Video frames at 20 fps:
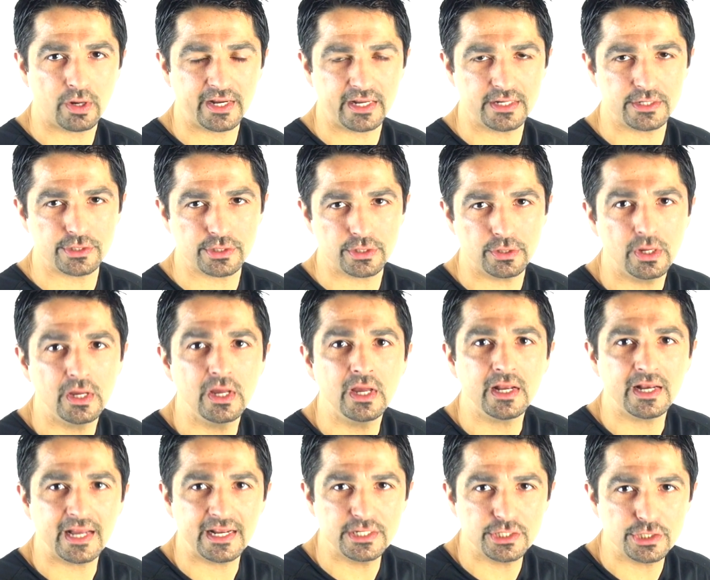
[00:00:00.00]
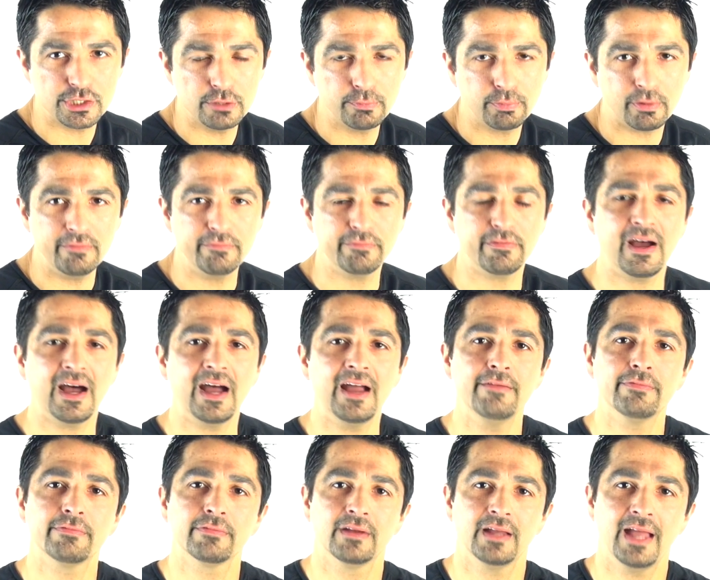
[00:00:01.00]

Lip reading: 92, 92.5,